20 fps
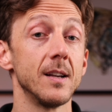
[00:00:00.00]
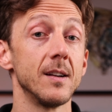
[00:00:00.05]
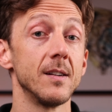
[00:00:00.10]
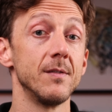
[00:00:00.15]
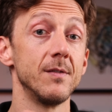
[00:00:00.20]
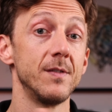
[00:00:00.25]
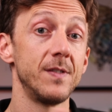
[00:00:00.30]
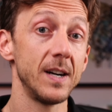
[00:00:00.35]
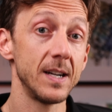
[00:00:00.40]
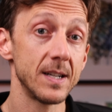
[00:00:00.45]

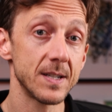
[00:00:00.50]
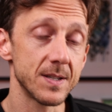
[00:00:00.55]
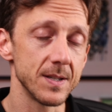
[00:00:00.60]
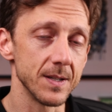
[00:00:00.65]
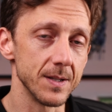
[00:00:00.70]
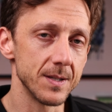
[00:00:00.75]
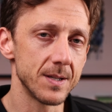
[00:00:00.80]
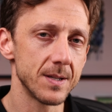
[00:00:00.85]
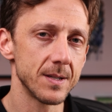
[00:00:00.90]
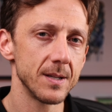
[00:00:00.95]

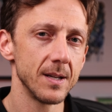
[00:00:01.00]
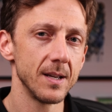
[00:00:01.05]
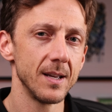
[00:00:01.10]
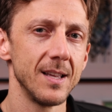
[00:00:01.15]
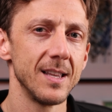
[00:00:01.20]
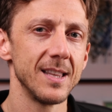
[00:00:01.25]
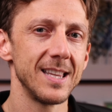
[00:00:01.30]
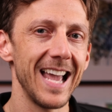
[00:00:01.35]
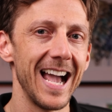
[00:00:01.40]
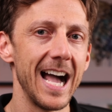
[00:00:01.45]
versus
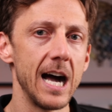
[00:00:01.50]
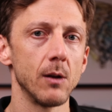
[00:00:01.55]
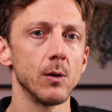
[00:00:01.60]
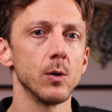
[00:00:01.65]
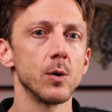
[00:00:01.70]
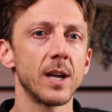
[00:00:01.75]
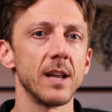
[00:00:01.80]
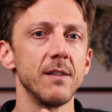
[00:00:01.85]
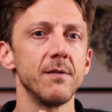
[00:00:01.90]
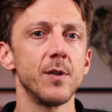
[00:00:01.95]
the
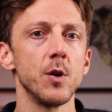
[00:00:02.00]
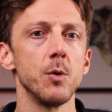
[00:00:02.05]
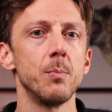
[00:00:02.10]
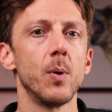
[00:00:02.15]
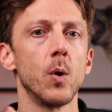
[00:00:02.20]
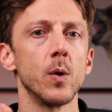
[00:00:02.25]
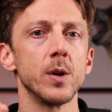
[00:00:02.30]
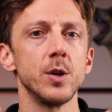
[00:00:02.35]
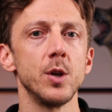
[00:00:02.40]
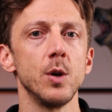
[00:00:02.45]
outlook and
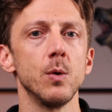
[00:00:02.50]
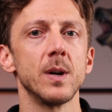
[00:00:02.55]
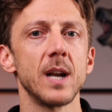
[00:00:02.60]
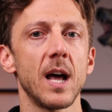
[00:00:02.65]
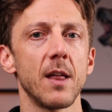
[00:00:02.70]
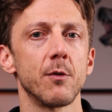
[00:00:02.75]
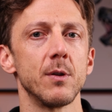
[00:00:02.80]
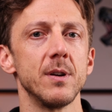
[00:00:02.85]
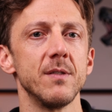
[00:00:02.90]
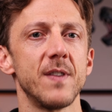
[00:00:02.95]
viewpoint you and
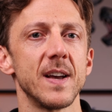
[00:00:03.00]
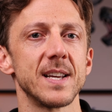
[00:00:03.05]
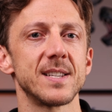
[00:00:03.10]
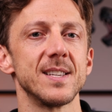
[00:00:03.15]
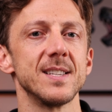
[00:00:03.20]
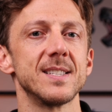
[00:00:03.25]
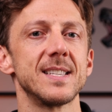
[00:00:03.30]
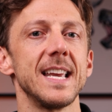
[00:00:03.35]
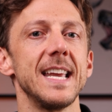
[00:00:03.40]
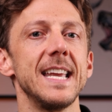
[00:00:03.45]
other investors